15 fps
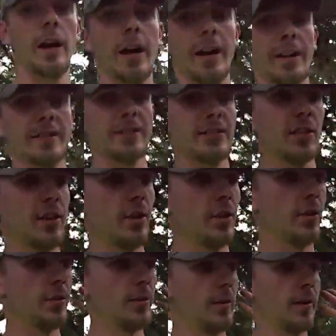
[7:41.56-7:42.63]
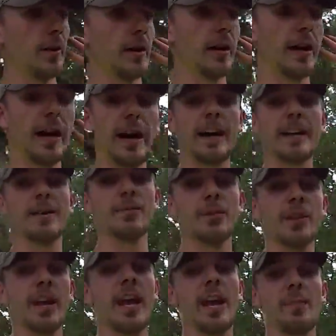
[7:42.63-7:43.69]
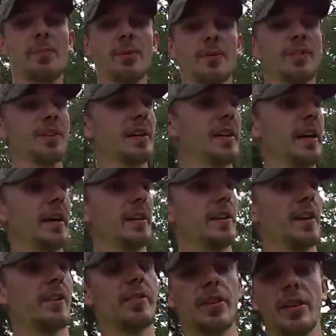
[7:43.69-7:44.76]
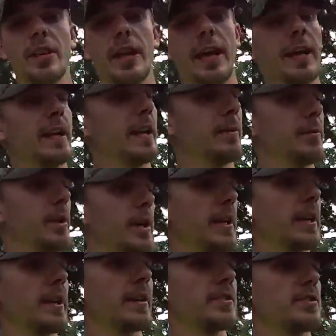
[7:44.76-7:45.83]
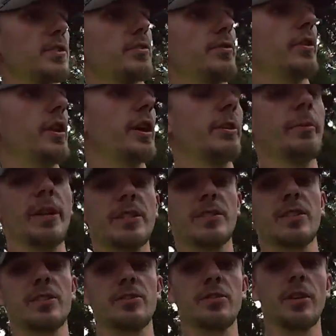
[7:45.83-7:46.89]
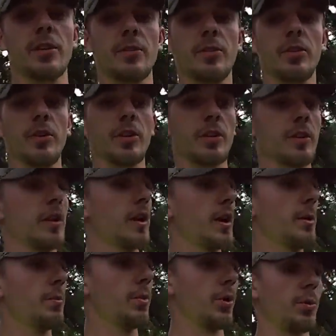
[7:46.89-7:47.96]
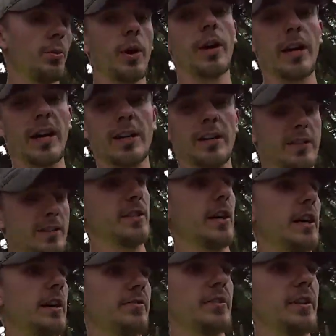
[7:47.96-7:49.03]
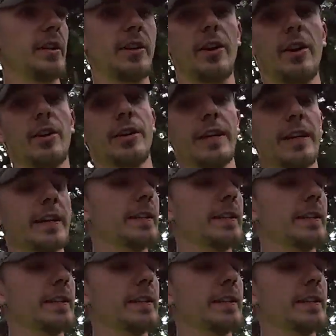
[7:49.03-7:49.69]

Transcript: Alright, so I am really happy with it. I love it a lot. I'm liking it so far. It makes the truck look more rugged and tough than it already